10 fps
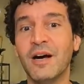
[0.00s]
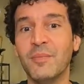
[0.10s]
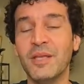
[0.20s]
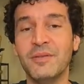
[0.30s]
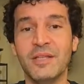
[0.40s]

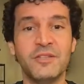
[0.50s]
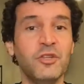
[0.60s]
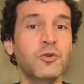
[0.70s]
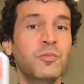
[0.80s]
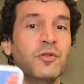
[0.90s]
It's
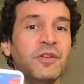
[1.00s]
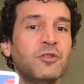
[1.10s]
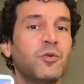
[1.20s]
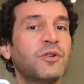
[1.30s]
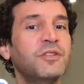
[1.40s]
you moving
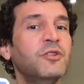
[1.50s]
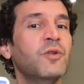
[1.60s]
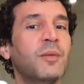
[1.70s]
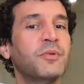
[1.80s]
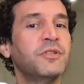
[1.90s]
towards a new
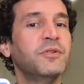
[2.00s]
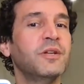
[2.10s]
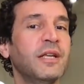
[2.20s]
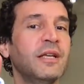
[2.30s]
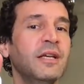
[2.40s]

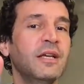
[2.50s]
opportunity.